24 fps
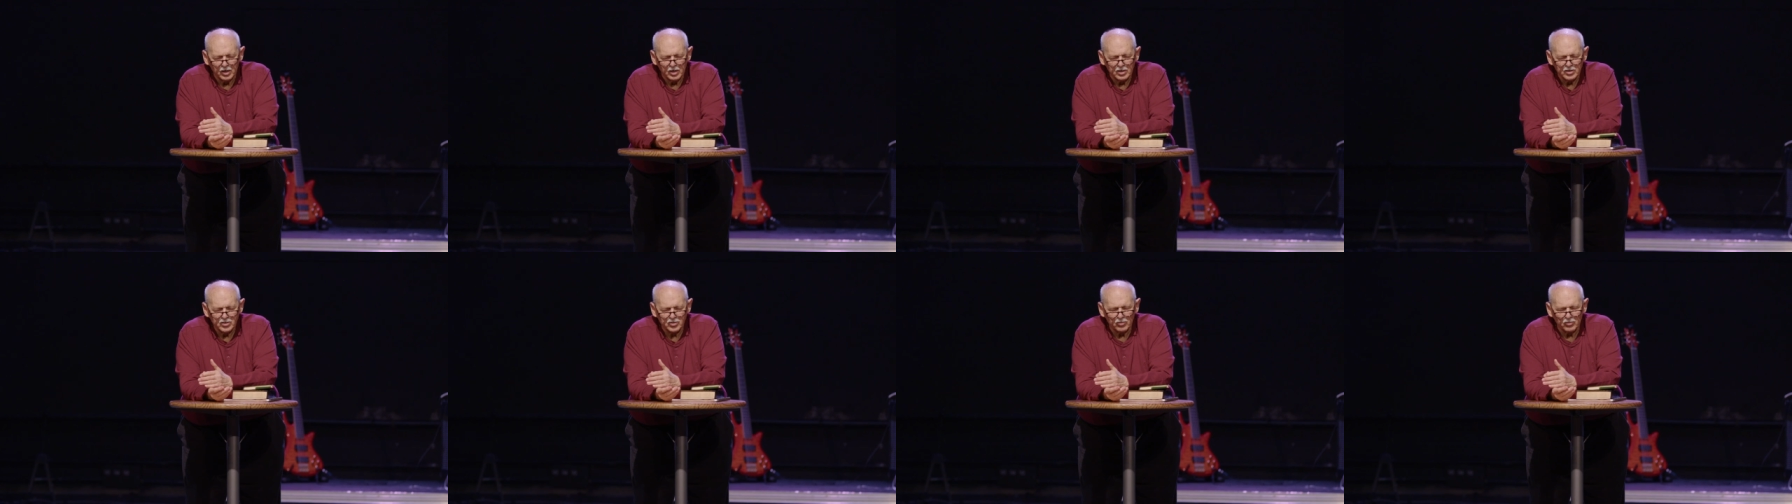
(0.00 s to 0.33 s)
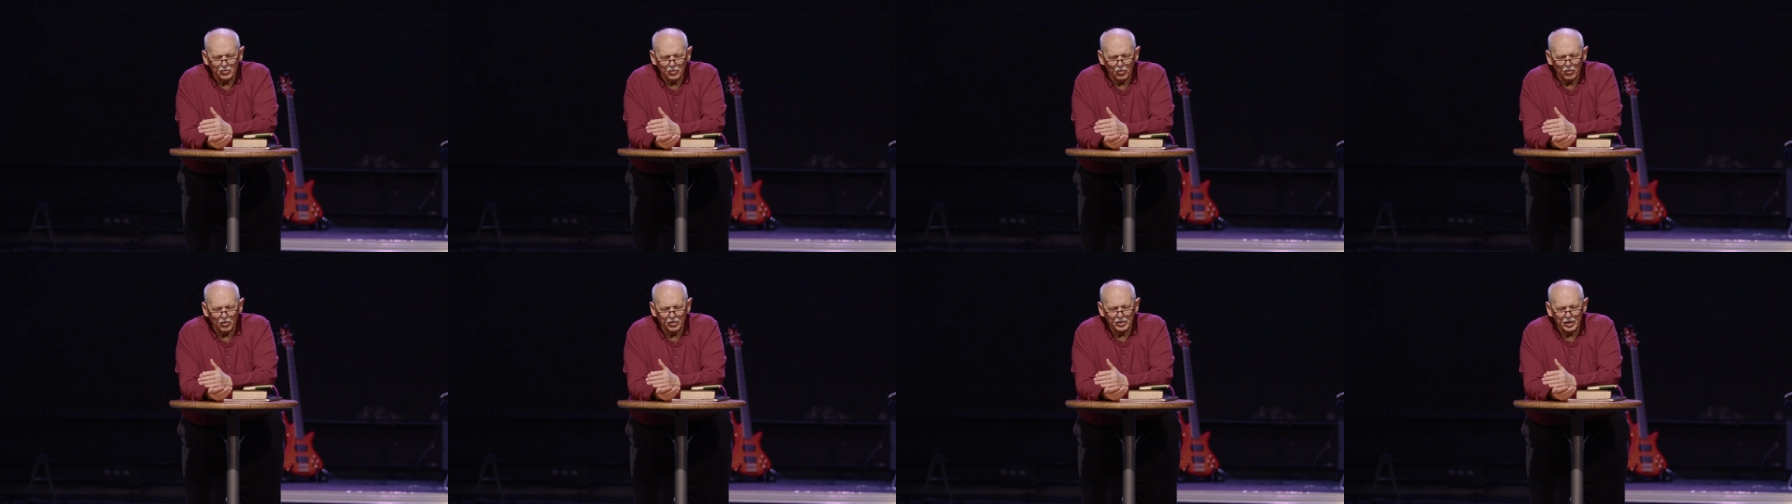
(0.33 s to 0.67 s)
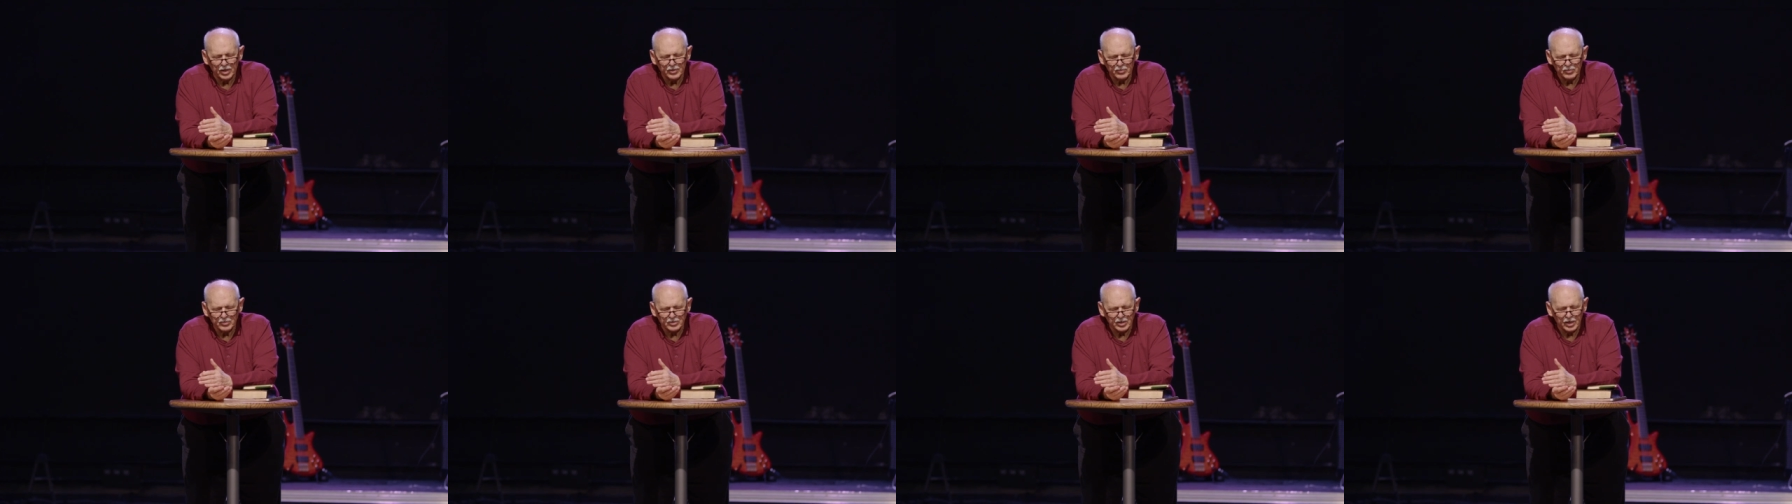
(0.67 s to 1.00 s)
So Lord,
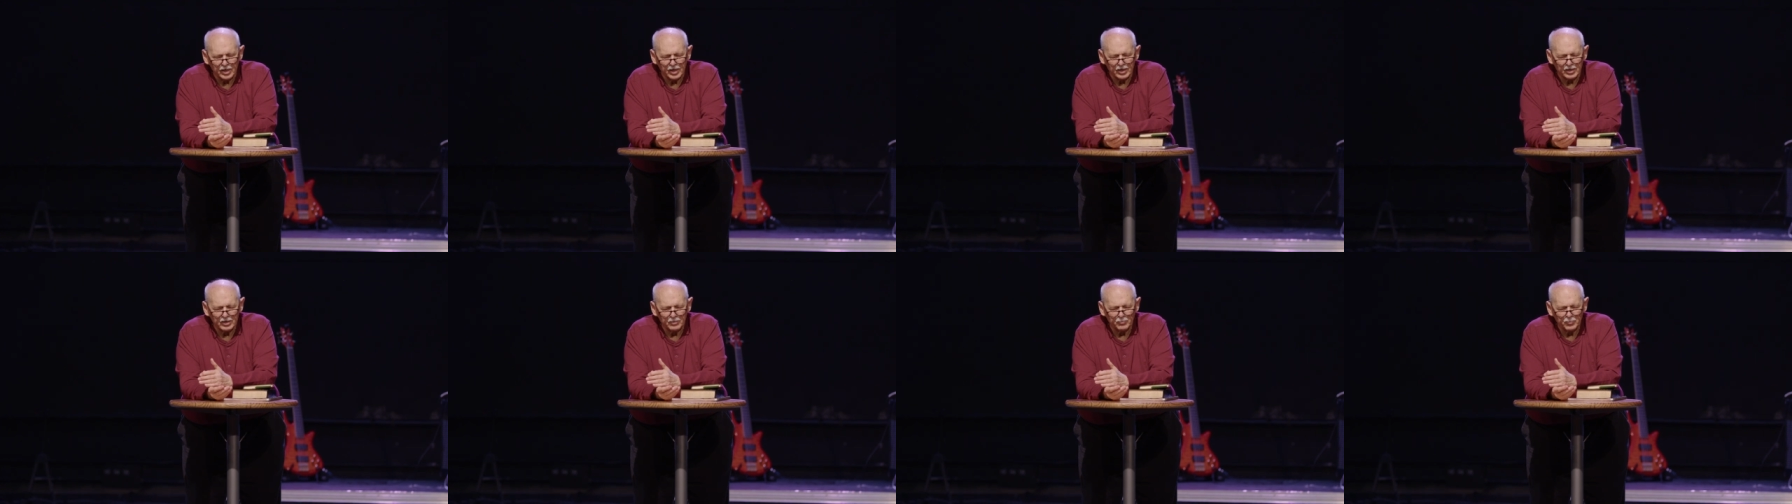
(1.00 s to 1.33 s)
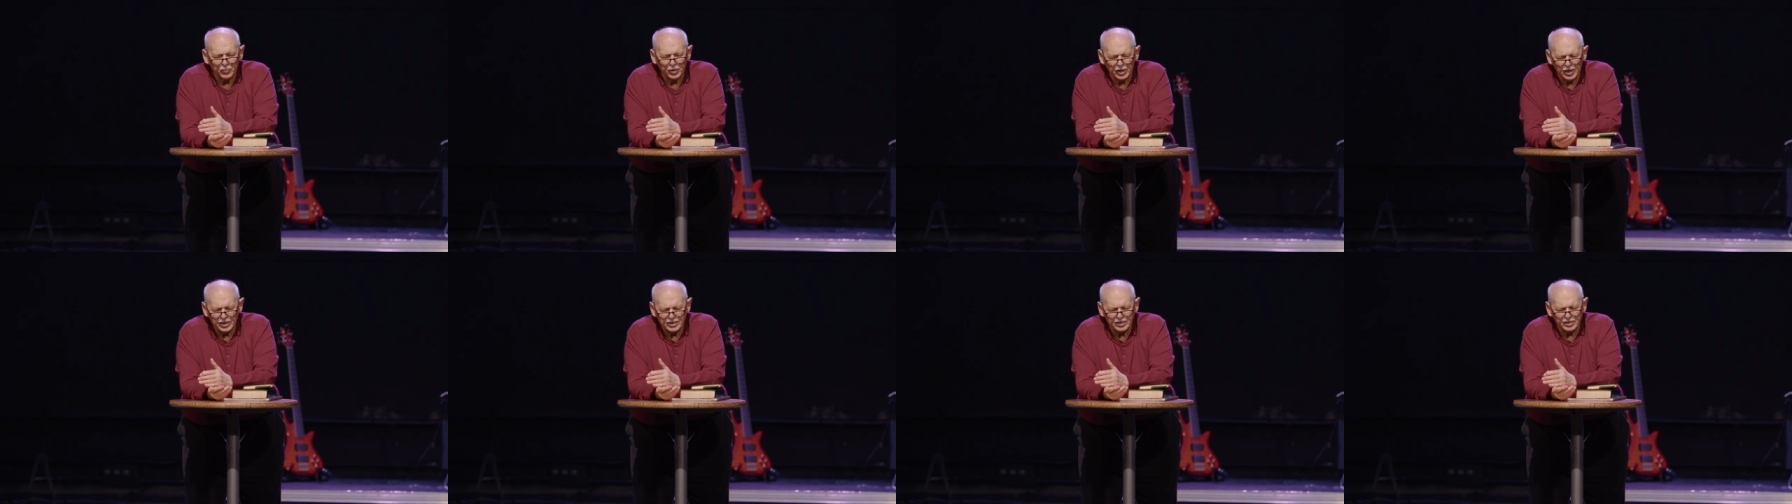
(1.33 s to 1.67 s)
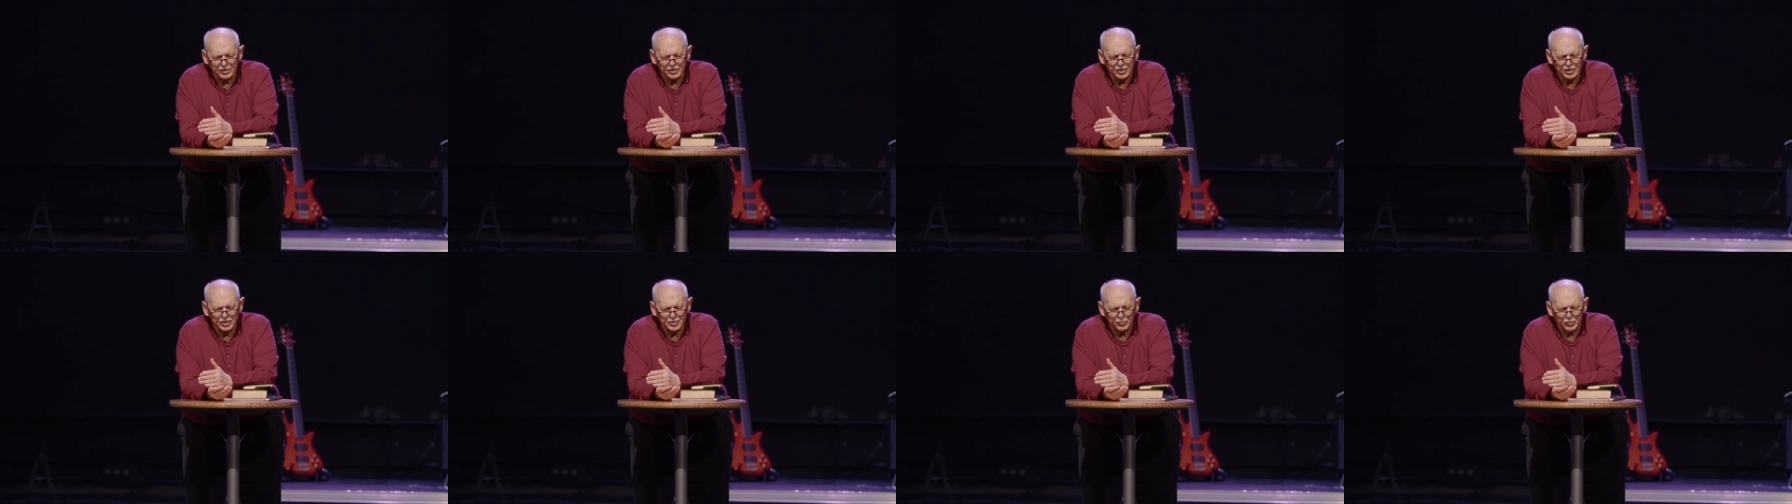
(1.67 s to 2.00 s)
undertake,
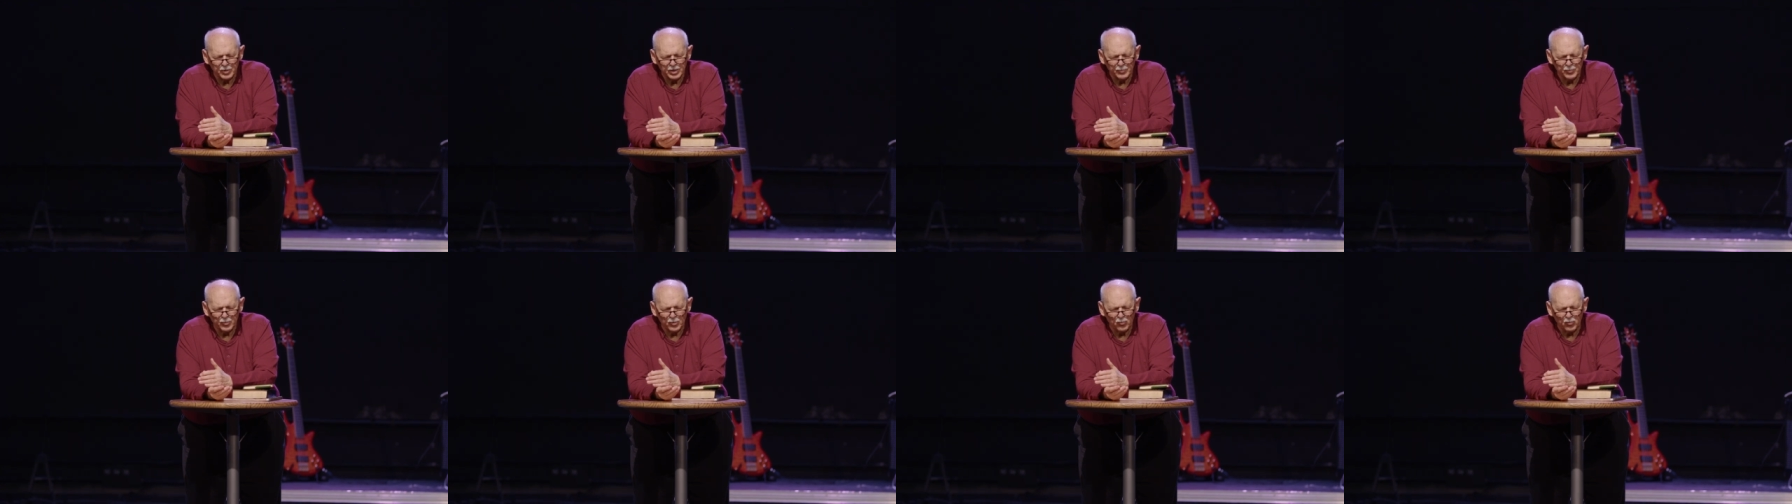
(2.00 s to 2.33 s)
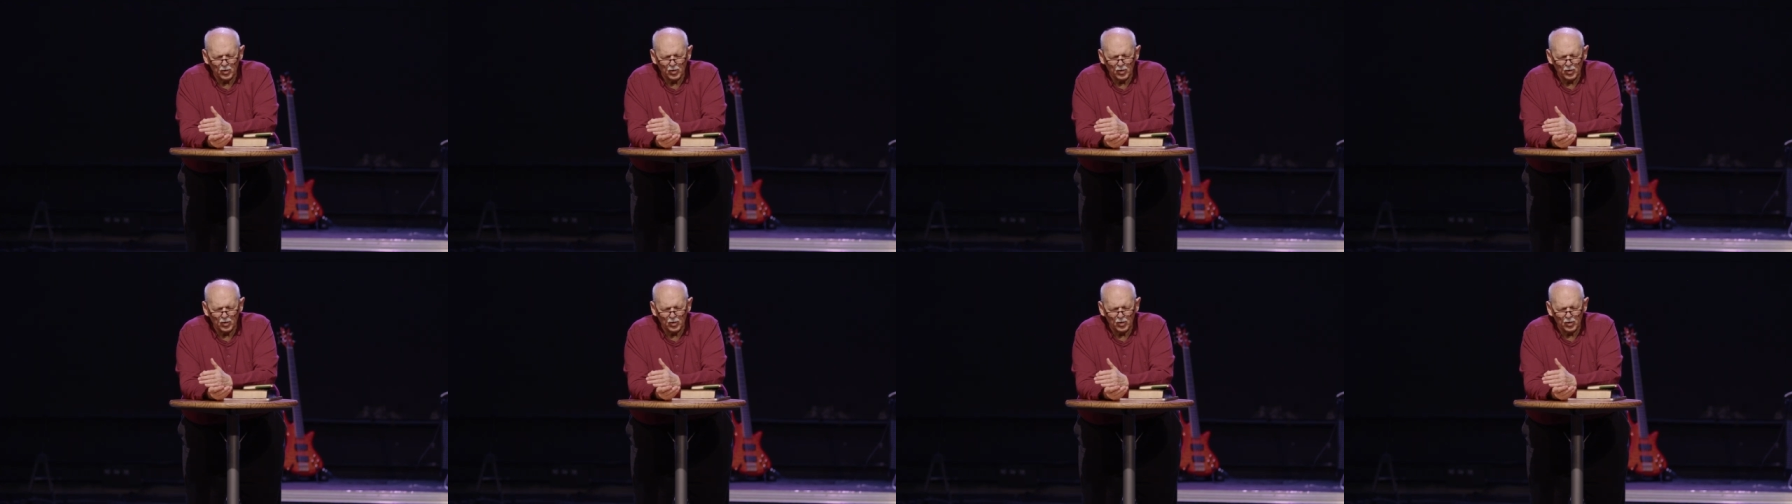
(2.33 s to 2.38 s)
bless these people,